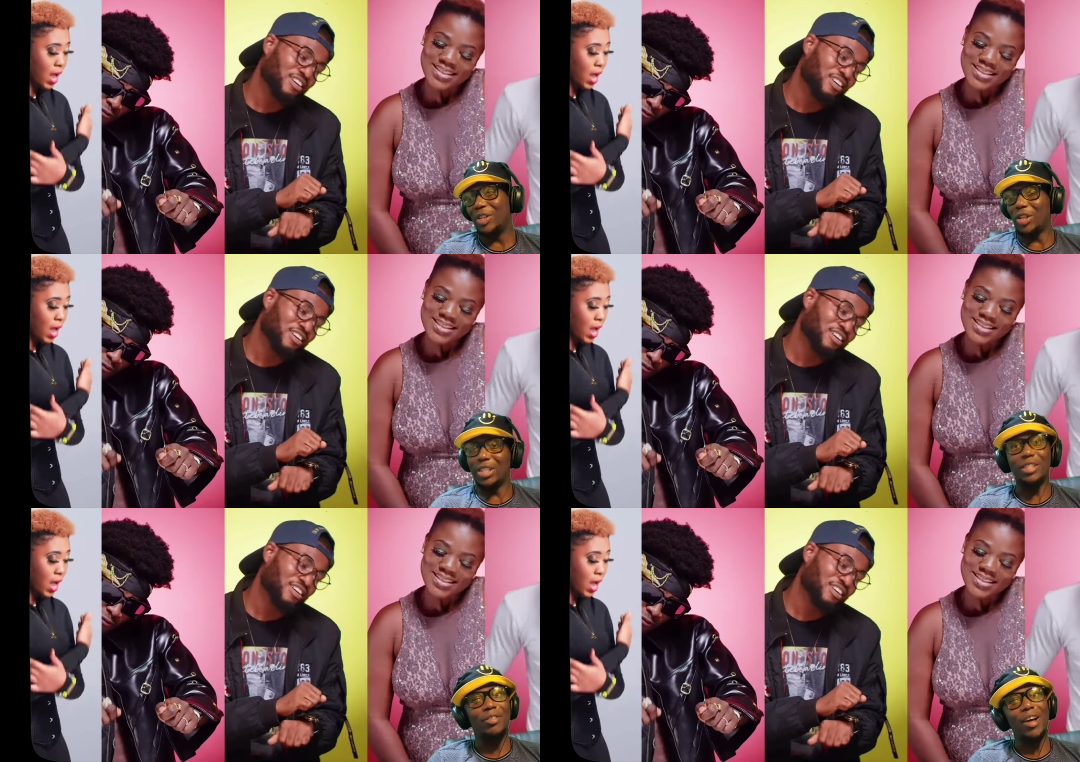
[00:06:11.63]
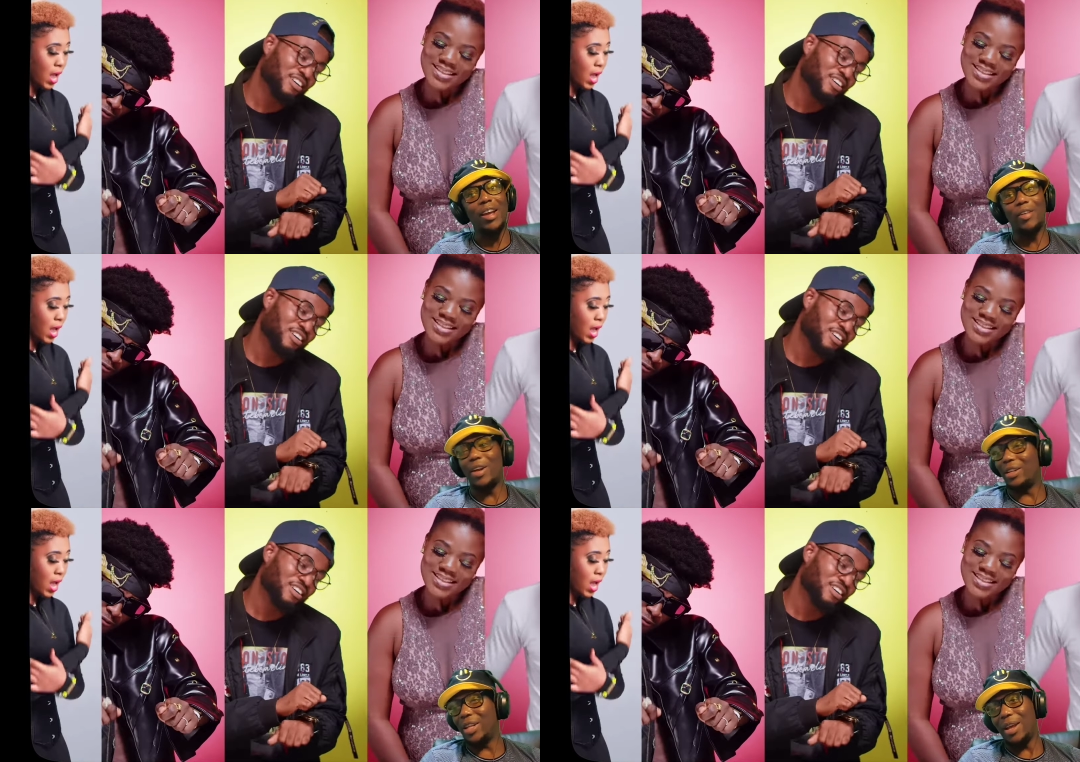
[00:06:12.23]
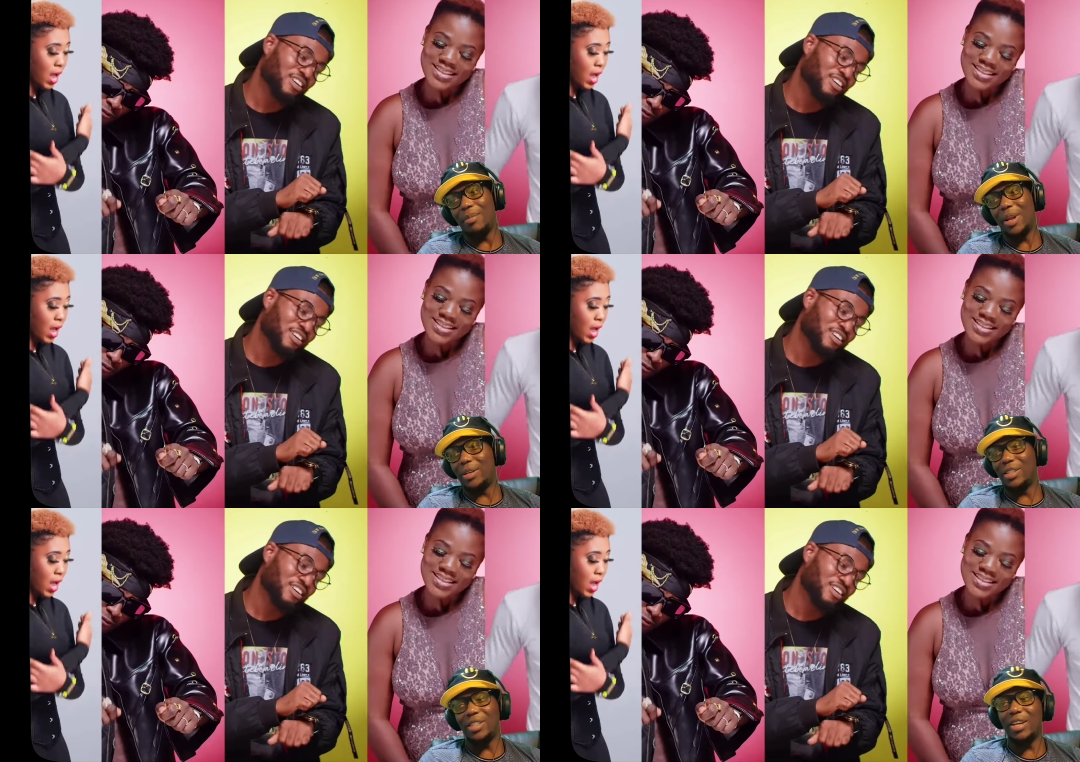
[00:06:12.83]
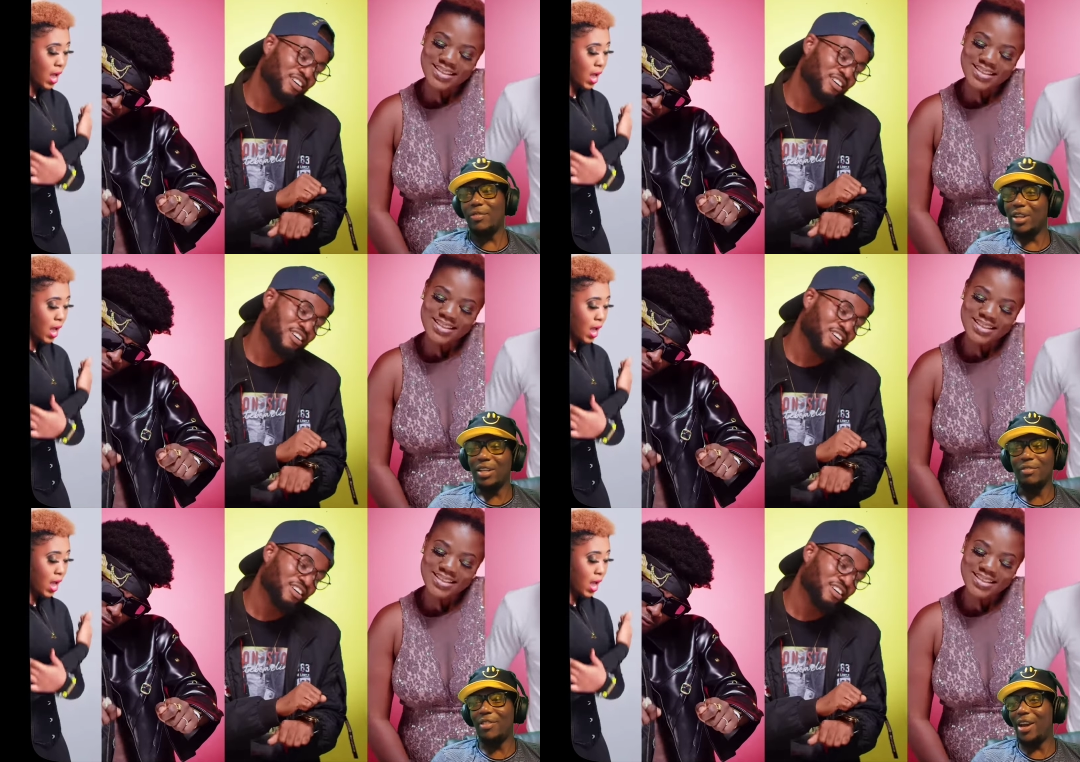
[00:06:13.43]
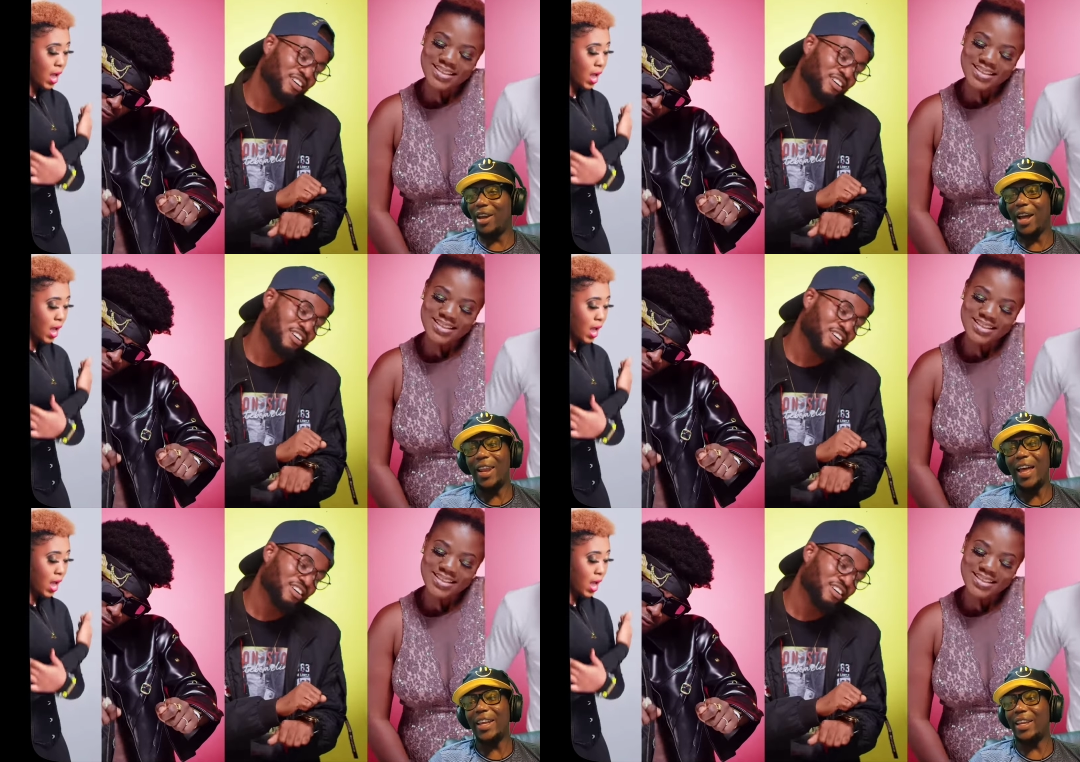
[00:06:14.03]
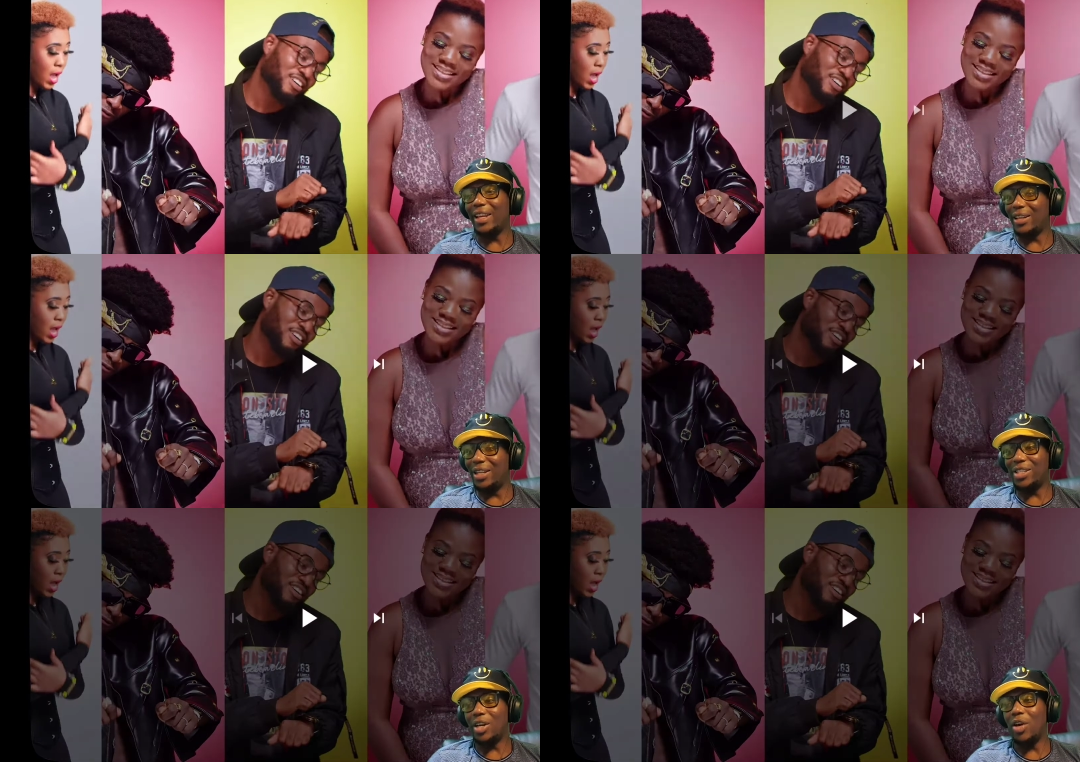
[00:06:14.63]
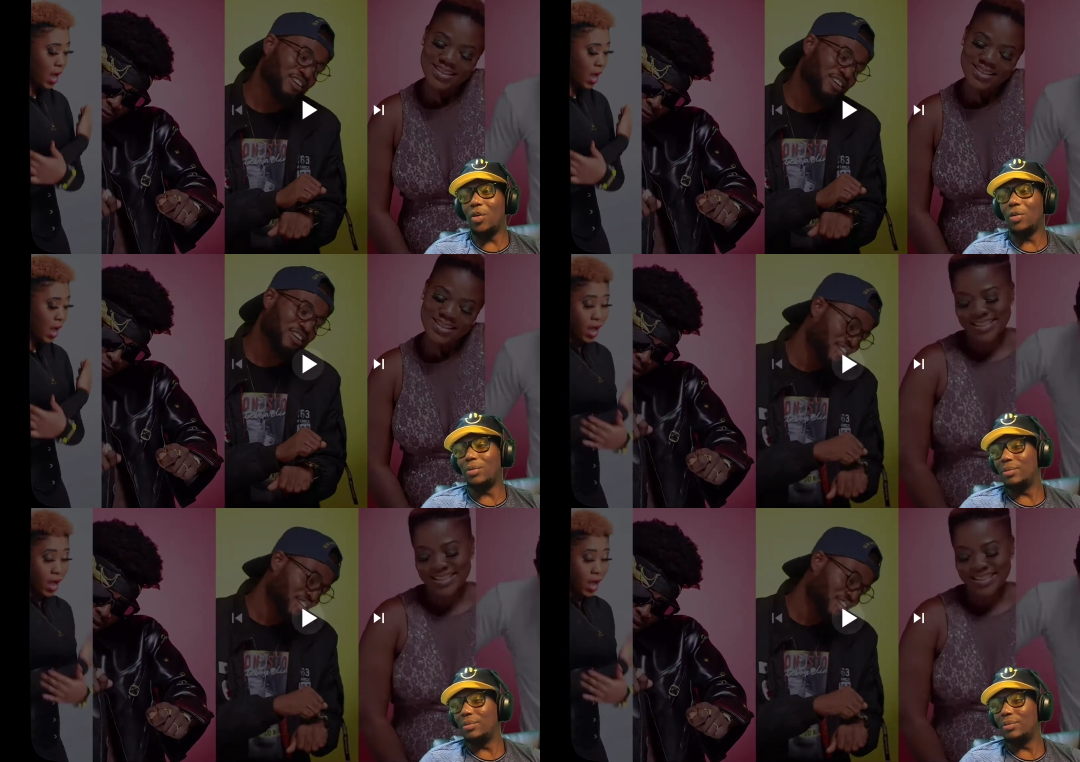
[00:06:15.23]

Speaker 1: cause it's fire right there, man. It's definitely fire. I like it. Let's go.